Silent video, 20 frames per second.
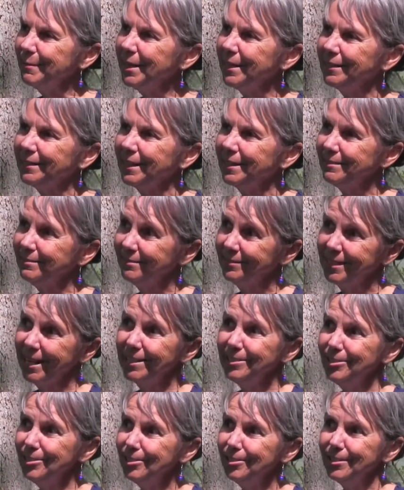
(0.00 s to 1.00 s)
and I
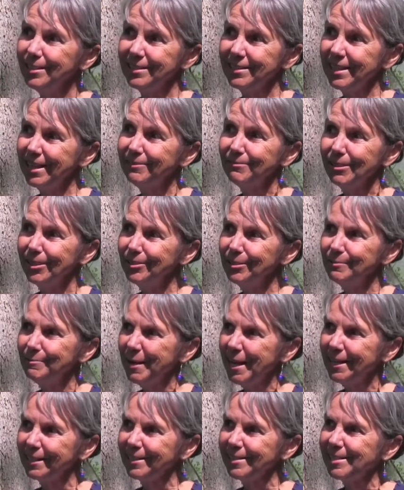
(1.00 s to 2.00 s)
knew that they wrote
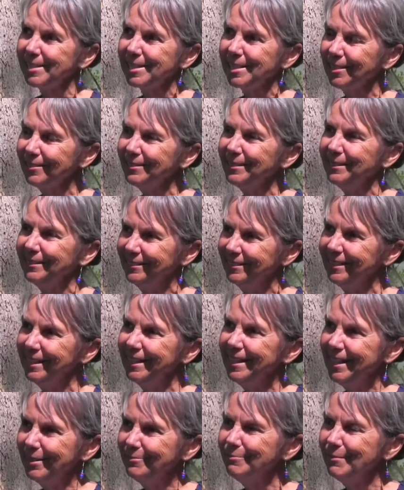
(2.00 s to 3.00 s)
about it, so
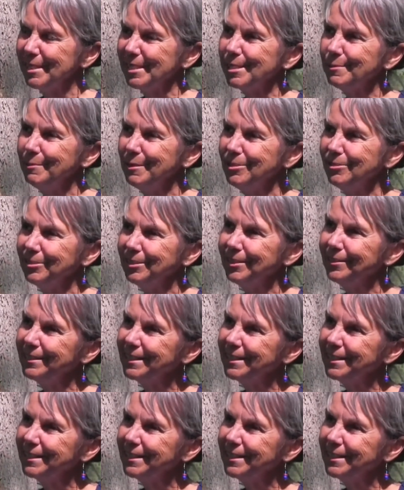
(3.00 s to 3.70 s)
it must be true.